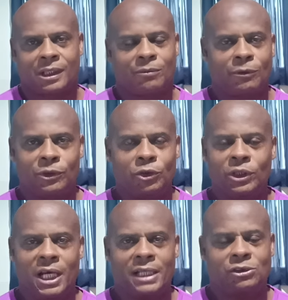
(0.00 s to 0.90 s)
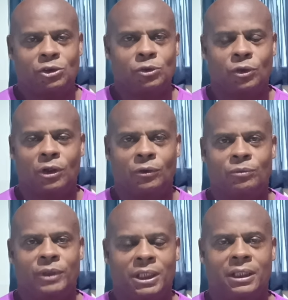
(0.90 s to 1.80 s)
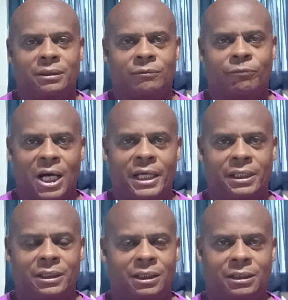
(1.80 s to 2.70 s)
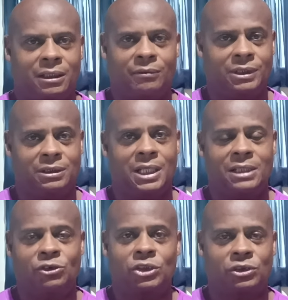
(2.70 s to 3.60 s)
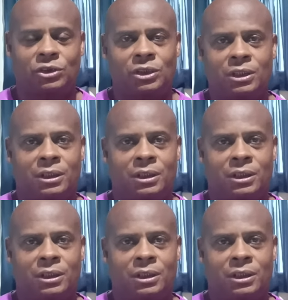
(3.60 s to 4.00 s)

I mean, when you got two grown men fighting, and not just